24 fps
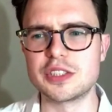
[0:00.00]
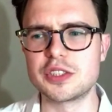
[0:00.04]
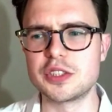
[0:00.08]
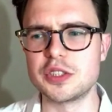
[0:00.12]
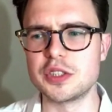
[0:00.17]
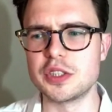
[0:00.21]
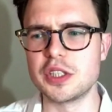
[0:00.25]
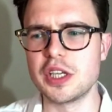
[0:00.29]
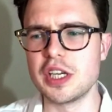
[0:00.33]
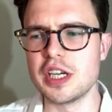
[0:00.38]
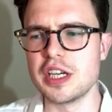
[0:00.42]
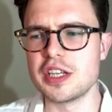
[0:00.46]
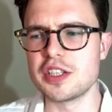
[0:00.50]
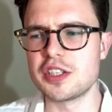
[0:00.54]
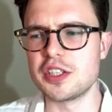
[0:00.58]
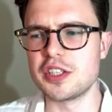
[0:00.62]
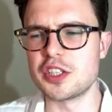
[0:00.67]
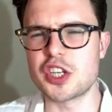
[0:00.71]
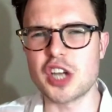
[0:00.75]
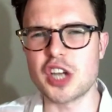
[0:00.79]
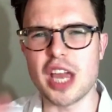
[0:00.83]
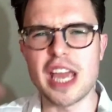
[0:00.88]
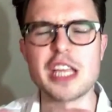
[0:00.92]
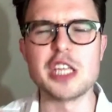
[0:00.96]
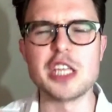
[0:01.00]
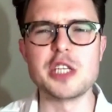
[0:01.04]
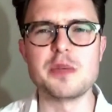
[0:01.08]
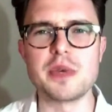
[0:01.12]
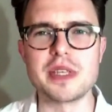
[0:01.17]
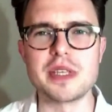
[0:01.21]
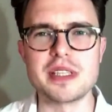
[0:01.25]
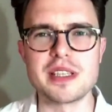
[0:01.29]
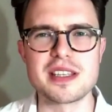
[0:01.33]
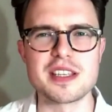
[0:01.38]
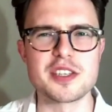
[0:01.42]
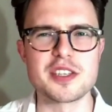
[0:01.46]
to change
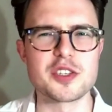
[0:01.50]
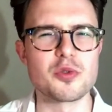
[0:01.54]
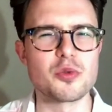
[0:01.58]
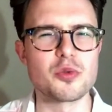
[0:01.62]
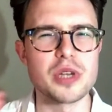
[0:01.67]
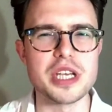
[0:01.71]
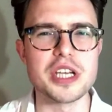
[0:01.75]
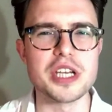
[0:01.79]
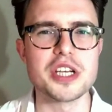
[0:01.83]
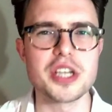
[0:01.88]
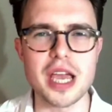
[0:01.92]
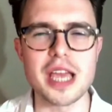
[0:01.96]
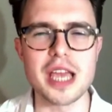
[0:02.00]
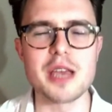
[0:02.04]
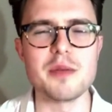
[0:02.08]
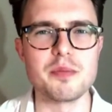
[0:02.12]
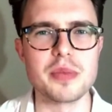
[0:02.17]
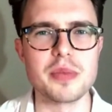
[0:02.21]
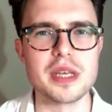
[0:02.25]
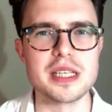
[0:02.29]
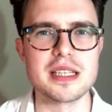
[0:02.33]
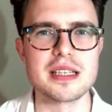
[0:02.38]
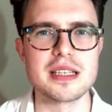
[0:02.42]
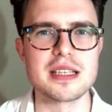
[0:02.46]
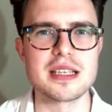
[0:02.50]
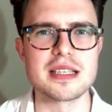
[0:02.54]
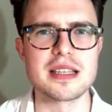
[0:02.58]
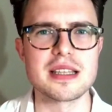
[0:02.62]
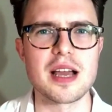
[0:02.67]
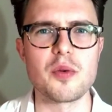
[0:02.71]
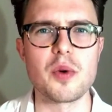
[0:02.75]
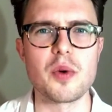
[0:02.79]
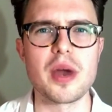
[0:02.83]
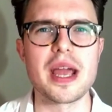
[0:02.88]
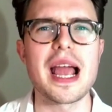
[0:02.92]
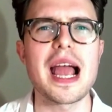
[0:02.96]
businesses and reshape businesses in
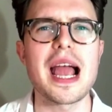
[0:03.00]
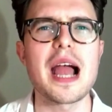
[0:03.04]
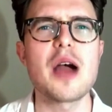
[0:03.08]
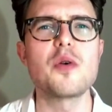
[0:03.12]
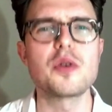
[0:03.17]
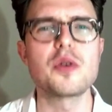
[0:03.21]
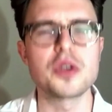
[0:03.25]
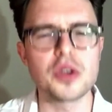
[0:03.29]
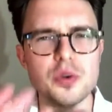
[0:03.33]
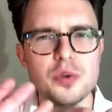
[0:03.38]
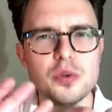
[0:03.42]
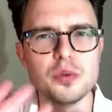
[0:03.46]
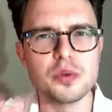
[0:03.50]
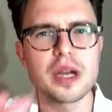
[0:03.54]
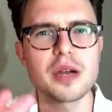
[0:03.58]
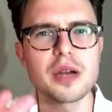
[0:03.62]
that way? How can